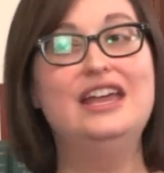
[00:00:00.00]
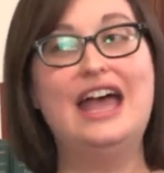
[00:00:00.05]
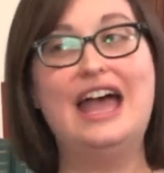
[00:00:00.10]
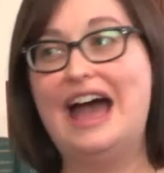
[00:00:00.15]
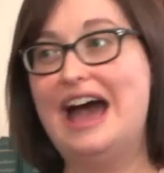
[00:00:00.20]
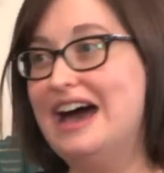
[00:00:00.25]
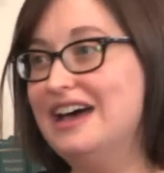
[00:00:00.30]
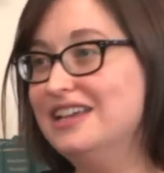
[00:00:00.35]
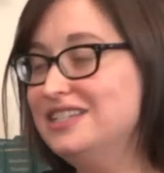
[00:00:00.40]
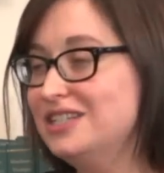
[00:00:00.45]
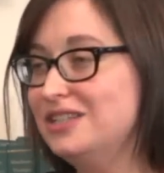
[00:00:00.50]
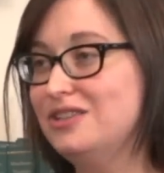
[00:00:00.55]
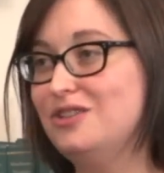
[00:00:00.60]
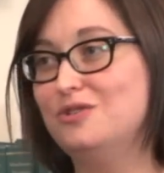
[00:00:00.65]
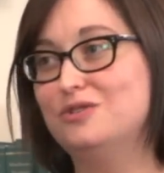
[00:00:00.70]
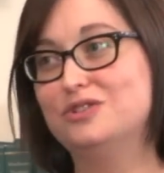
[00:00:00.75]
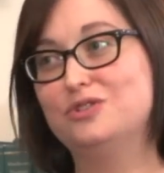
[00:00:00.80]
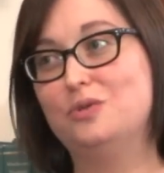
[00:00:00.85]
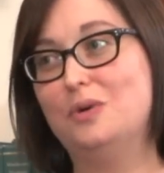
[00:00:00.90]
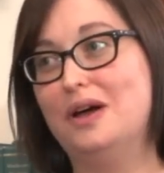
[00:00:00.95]
Ask
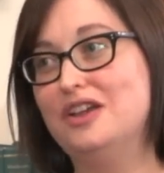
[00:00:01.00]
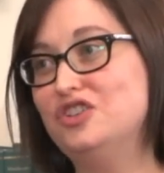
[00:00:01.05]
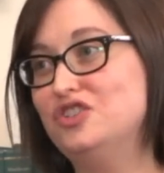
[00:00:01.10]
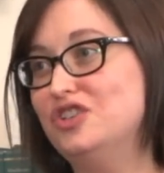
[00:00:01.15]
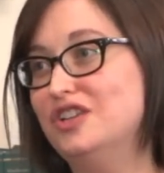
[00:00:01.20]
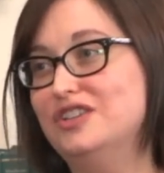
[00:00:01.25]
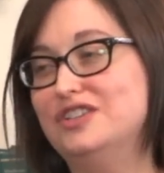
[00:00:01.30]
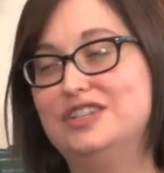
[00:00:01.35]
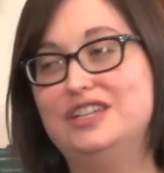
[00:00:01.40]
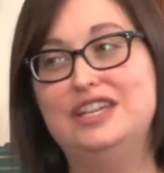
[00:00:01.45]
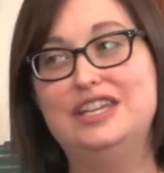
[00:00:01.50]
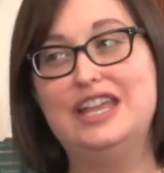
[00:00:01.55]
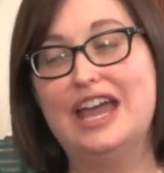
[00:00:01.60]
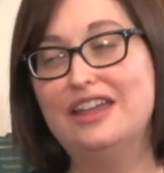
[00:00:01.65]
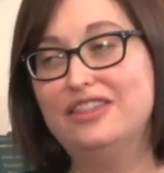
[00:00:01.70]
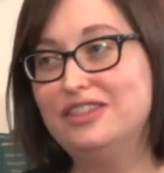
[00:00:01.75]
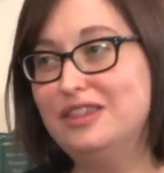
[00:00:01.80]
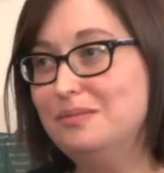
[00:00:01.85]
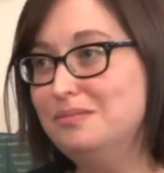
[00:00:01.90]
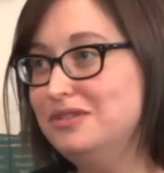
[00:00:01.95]
those questions.
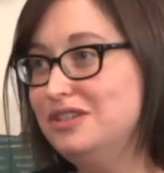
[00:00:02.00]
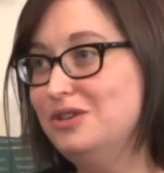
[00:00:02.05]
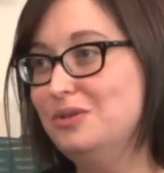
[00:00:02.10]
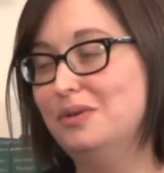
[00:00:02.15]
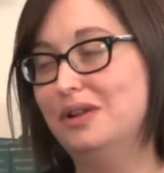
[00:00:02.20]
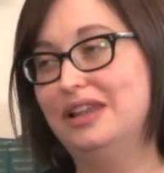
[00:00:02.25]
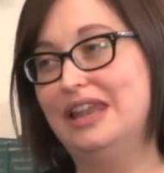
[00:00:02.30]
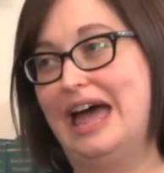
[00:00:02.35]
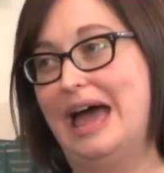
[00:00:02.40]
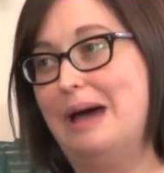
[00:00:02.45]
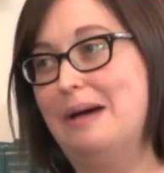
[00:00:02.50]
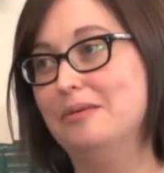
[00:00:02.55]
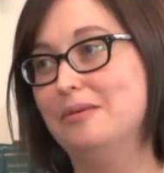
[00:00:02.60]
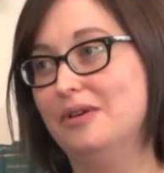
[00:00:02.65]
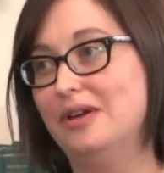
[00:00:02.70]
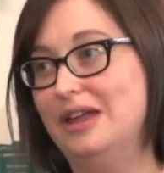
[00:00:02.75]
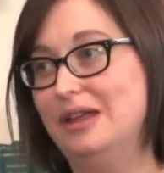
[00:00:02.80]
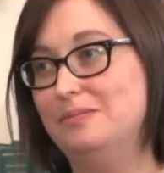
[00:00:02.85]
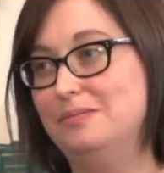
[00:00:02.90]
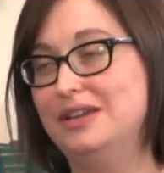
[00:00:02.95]
Get them to
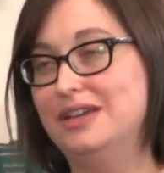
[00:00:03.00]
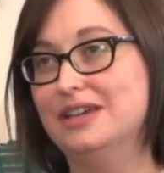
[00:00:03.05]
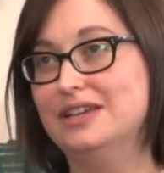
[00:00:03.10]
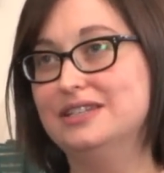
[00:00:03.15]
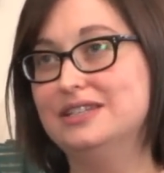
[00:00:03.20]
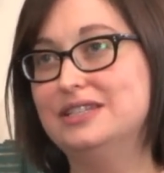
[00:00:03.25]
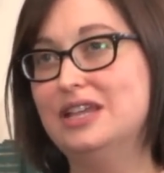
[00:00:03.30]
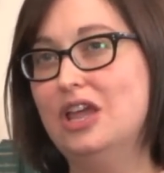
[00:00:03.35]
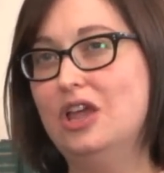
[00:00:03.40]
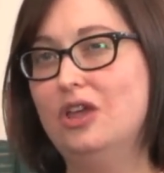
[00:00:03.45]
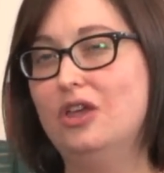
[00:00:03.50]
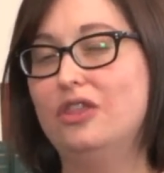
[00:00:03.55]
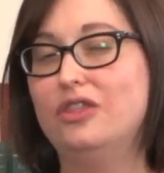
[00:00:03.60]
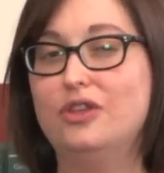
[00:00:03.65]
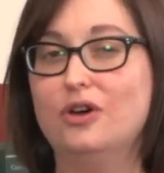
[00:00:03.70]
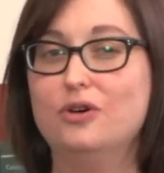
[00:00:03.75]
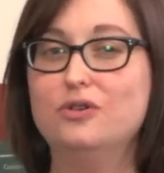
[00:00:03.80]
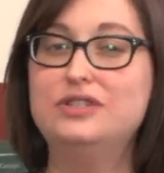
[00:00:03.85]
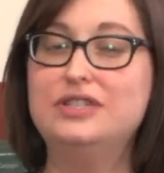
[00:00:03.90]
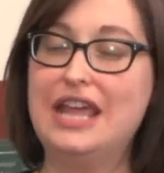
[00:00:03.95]
elaborate, because
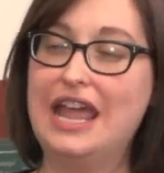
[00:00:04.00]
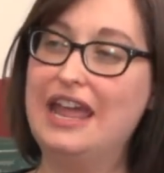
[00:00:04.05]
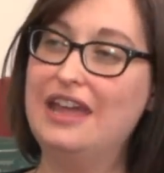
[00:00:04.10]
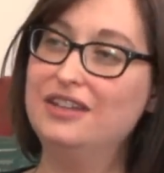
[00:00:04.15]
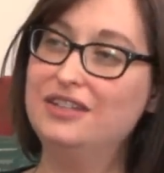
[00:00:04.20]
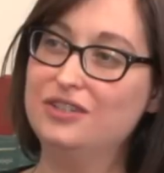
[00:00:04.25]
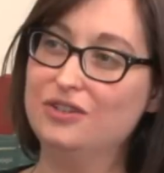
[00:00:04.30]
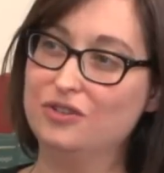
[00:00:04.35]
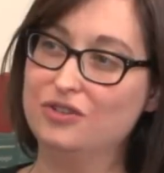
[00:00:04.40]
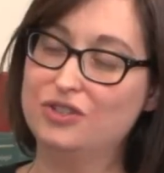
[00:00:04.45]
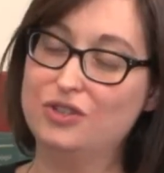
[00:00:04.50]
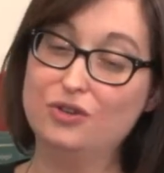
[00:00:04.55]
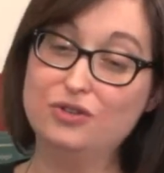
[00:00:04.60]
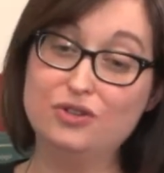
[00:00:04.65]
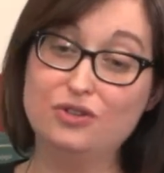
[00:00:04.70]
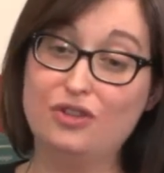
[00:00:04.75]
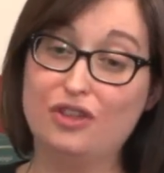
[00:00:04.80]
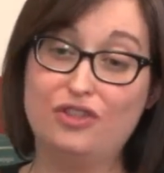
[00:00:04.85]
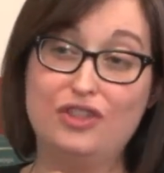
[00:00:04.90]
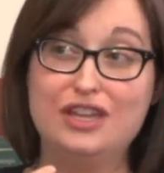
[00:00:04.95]
those answers, those
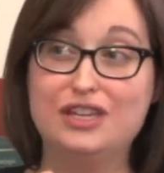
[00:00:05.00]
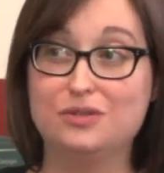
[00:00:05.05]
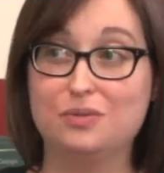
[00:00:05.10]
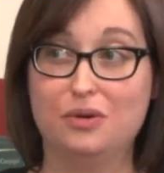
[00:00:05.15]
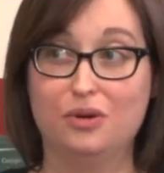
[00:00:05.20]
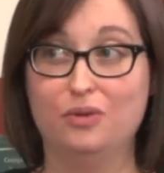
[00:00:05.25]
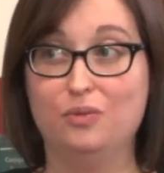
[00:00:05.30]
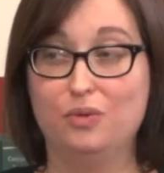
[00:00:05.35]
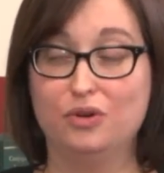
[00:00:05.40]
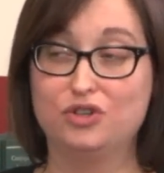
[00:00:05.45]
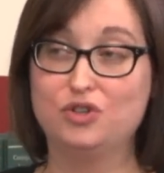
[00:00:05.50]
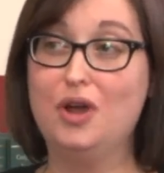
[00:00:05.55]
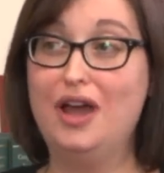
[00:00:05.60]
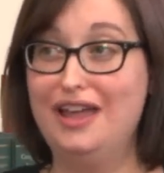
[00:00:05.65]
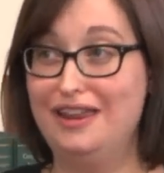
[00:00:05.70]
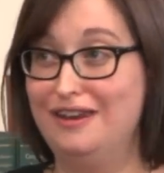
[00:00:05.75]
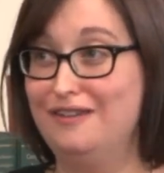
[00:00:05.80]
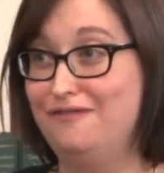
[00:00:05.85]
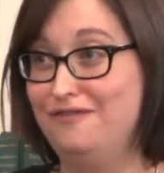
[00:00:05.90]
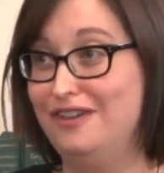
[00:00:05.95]
are the things we're
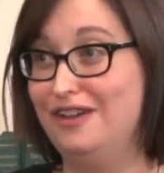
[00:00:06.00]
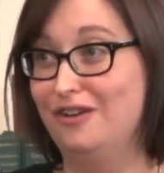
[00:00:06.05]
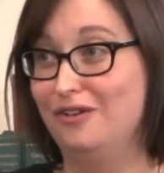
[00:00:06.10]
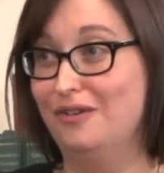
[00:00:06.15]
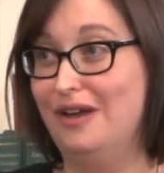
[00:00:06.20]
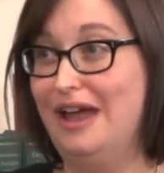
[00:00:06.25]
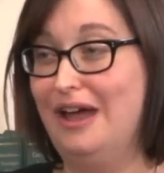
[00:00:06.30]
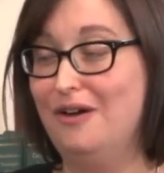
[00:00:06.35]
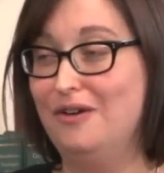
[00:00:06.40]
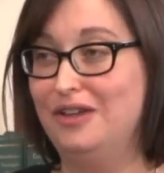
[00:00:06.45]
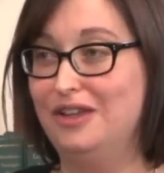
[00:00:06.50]
trying to figure out.